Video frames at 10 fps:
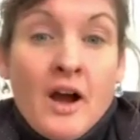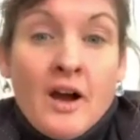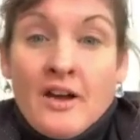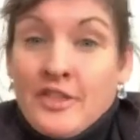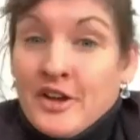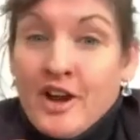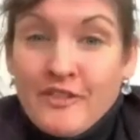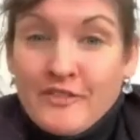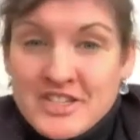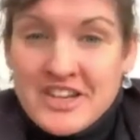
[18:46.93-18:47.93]
the
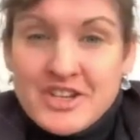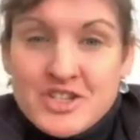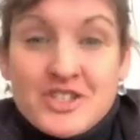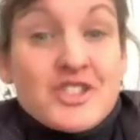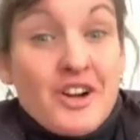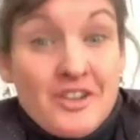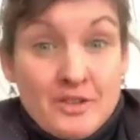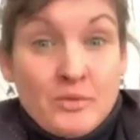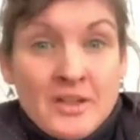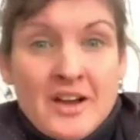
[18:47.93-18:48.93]
conversation started
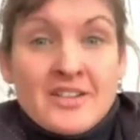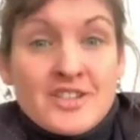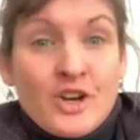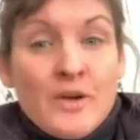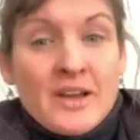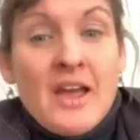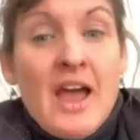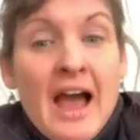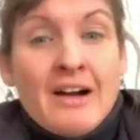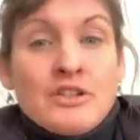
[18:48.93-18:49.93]
with us going,
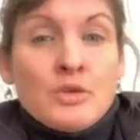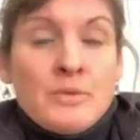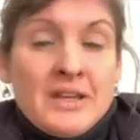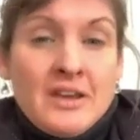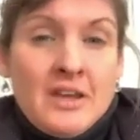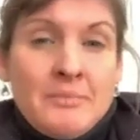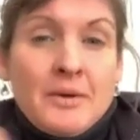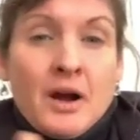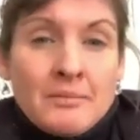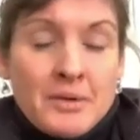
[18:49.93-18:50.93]
how do we keep
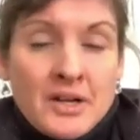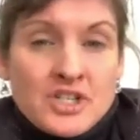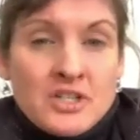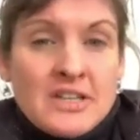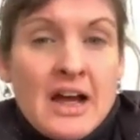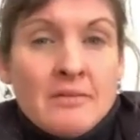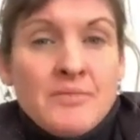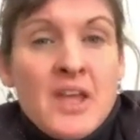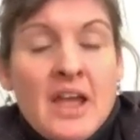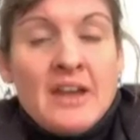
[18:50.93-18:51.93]
our budget down?
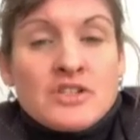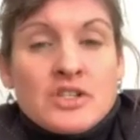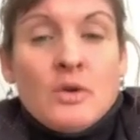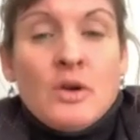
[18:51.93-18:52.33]
And so